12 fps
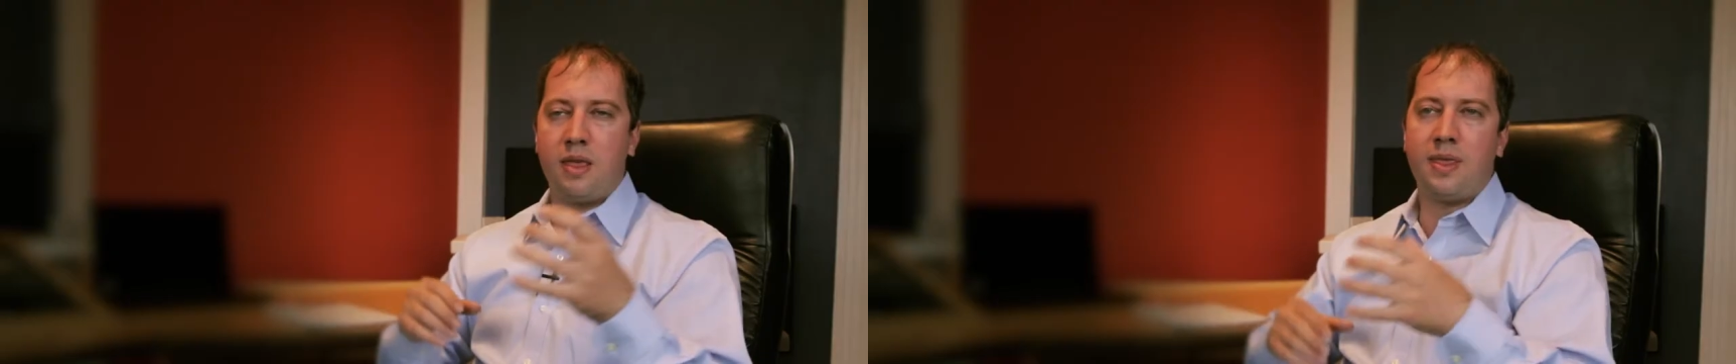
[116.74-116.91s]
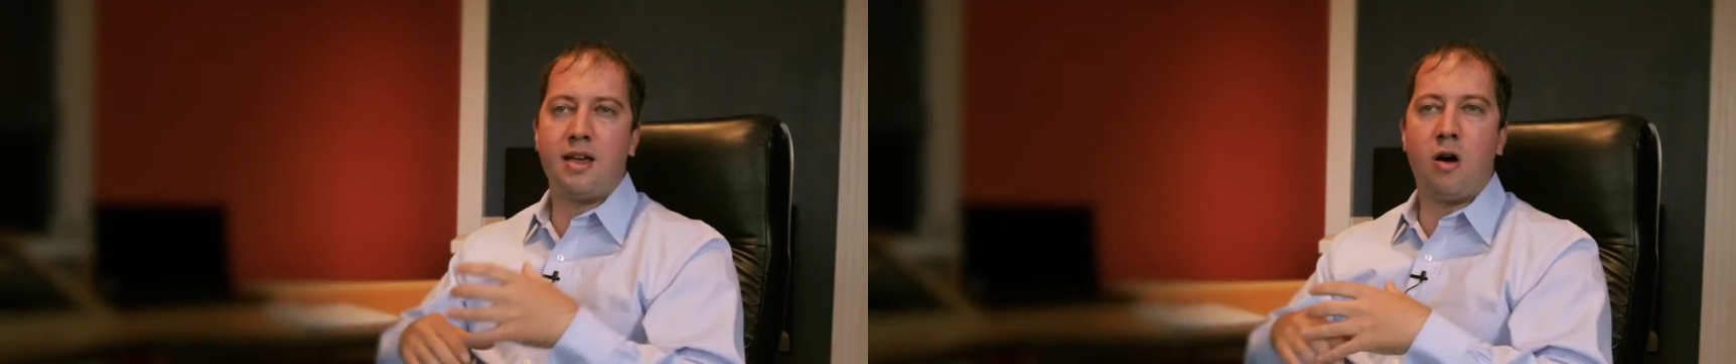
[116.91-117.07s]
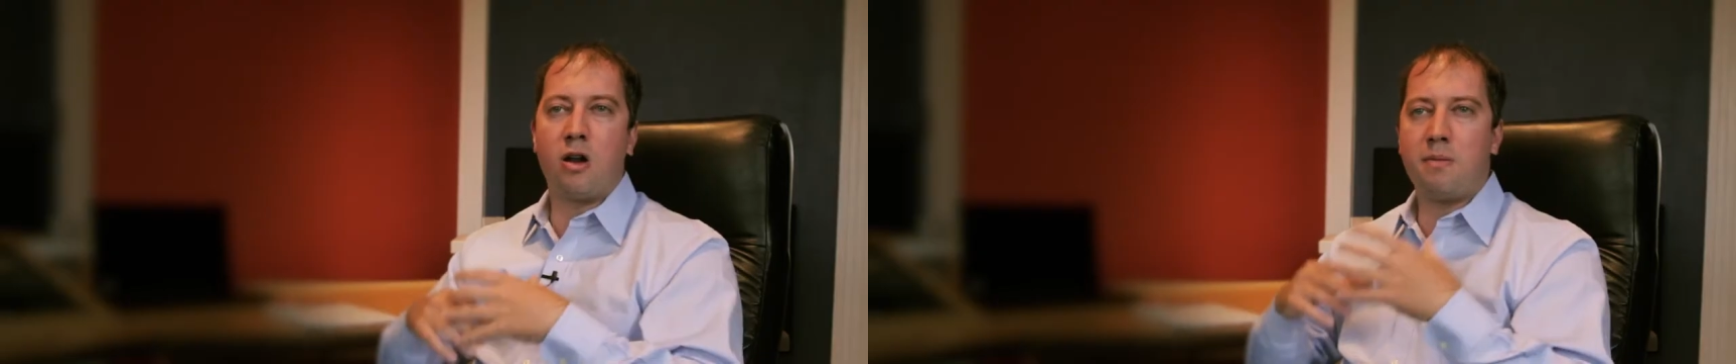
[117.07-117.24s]

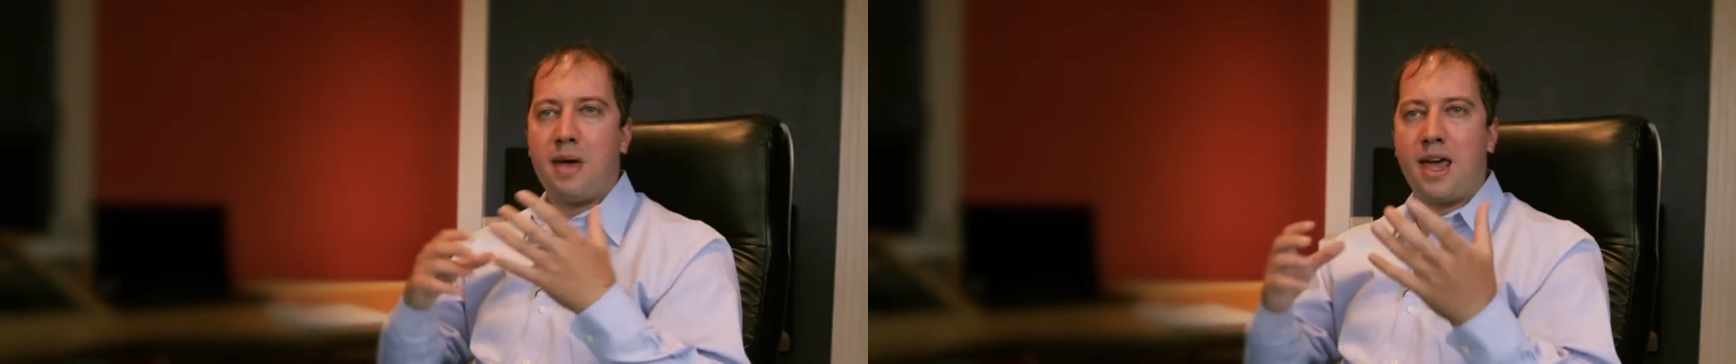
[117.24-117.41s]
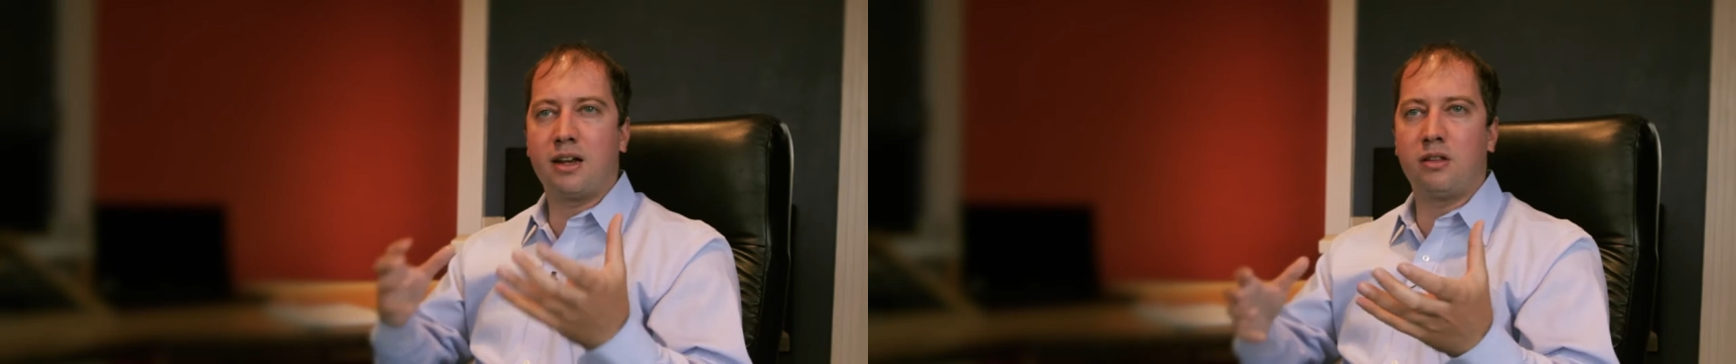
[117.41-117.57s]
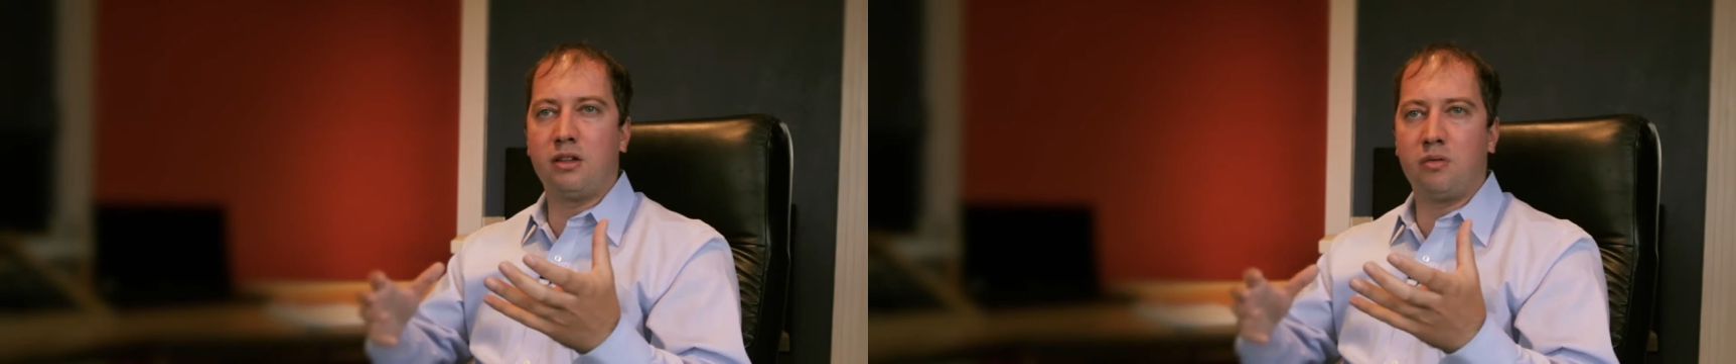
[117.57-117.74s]
they
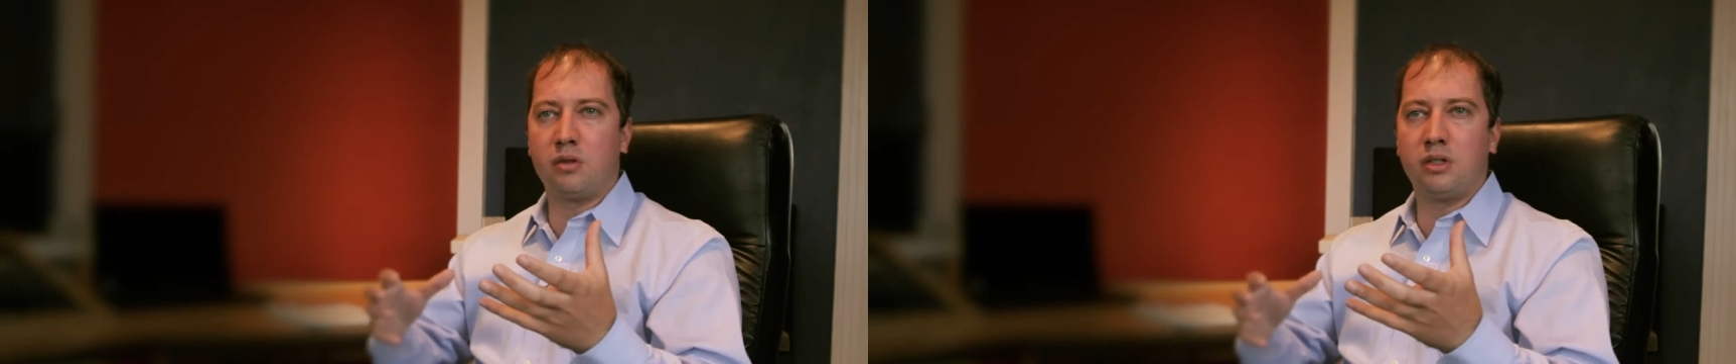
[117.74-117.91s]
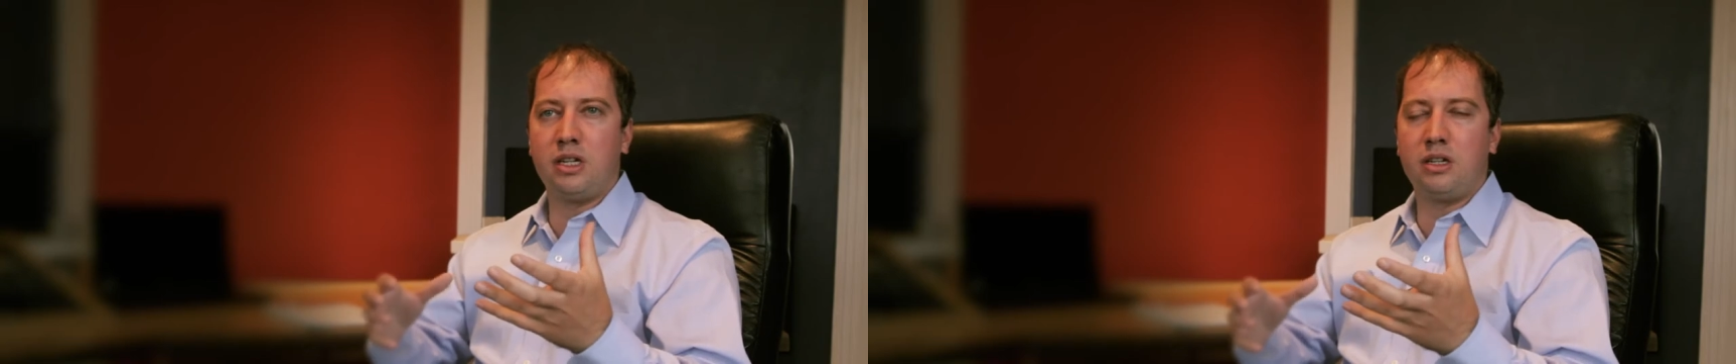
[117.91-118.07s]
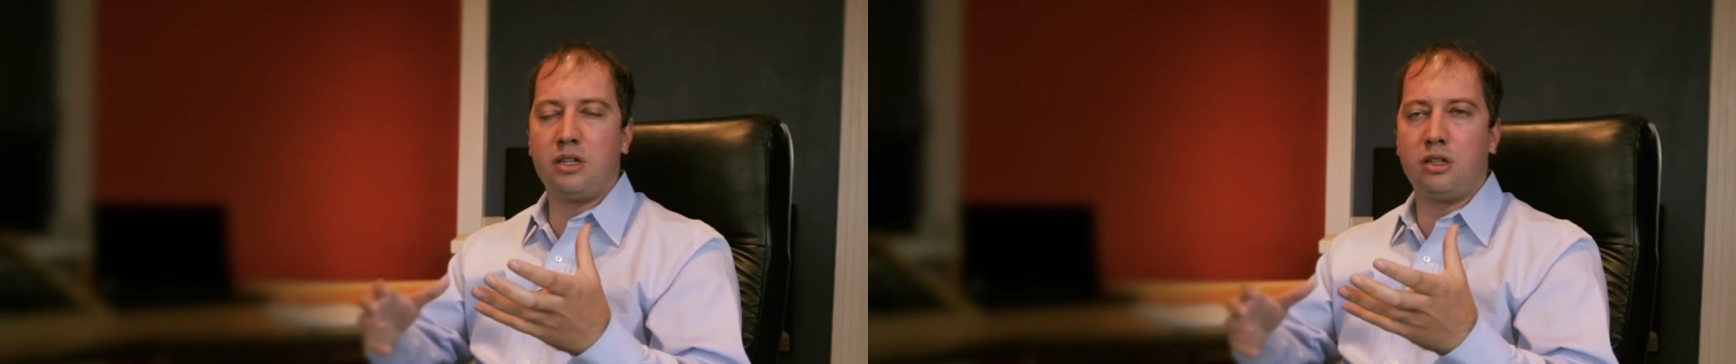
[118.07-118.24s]
automatically
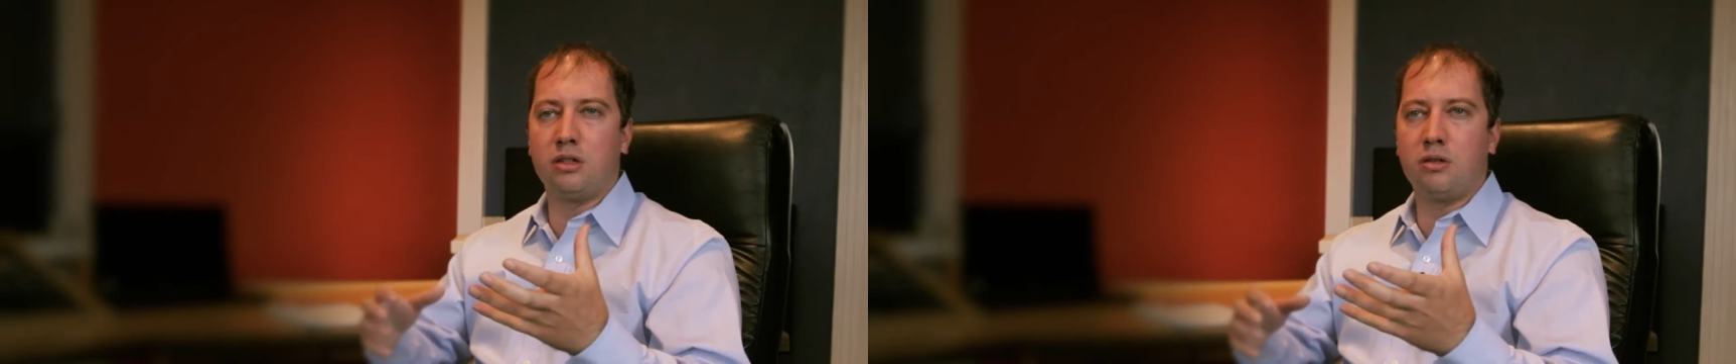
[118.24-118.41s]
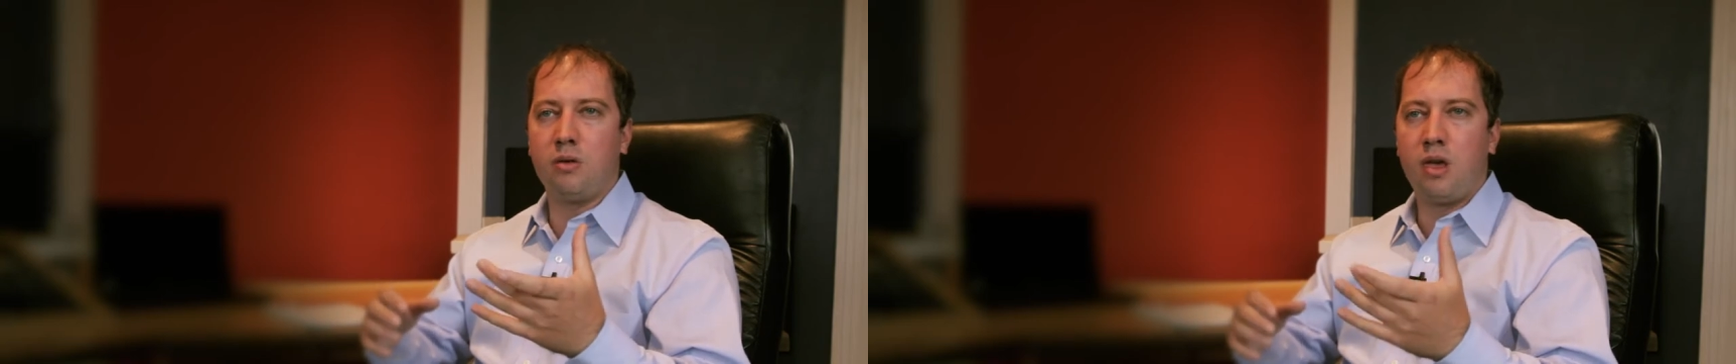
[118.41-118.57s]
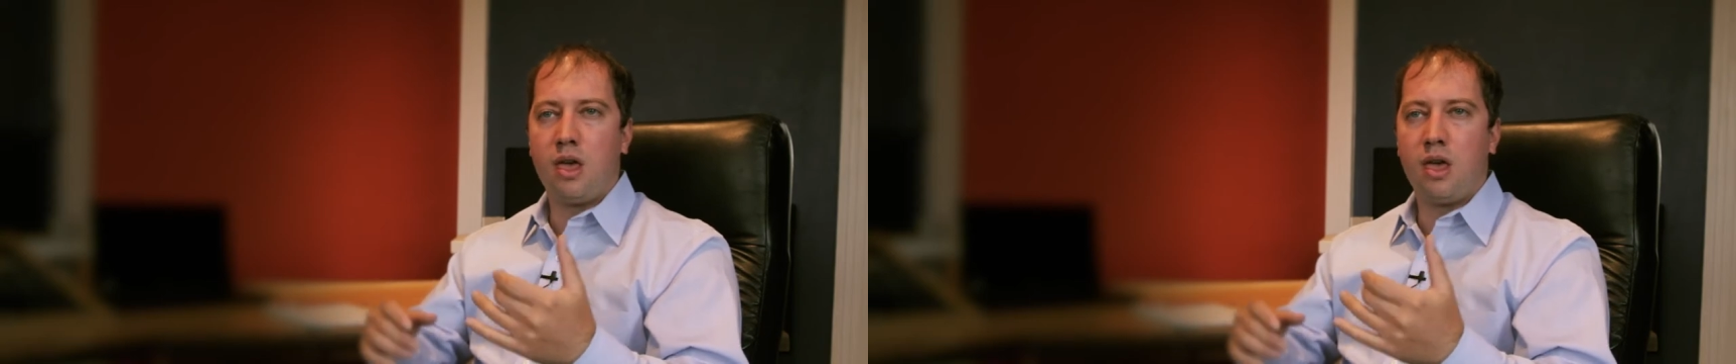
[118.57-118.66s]
release you.